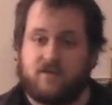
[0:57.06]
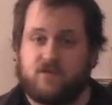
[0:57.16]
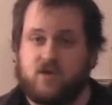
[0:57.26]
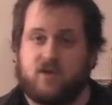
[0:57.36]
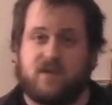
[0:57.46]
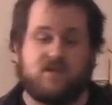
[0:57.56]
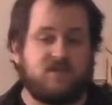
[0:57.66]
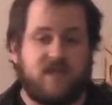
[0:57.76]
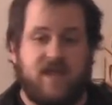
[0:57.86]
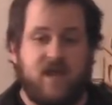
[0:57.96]

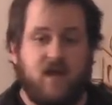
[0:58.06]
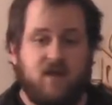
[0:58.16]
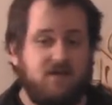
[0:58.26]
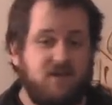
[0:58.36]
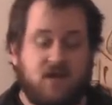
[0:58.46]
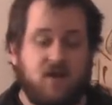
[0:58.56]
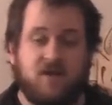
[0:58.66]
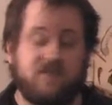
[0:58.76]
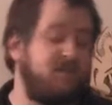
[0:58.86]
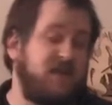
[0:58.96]
tokens, and the
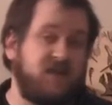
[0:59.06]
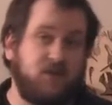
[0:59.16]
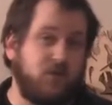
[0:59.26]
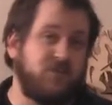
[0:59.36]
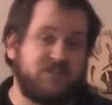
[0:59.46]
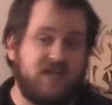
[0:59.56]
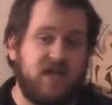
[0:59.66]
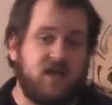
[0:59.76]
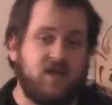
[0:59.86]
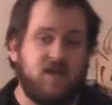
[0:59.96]
card is made on good
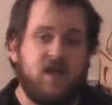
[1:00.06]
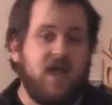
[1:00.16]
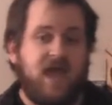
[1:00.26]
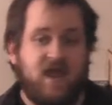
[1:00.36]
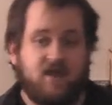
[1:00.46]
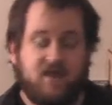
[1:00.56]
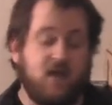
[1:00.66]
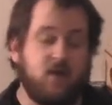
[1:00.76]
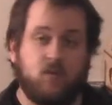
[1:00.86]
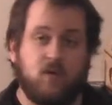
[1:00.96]
stock, and the
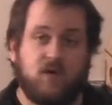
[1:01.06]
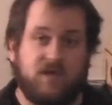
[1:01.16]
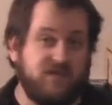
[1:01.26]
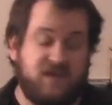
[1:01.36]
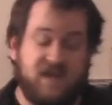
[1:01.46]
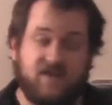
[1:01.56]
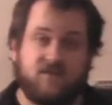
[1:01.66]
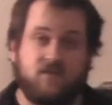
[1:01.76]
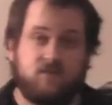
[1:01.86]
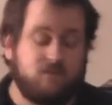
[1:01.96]
artwork is
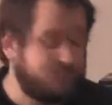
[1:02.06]
nice.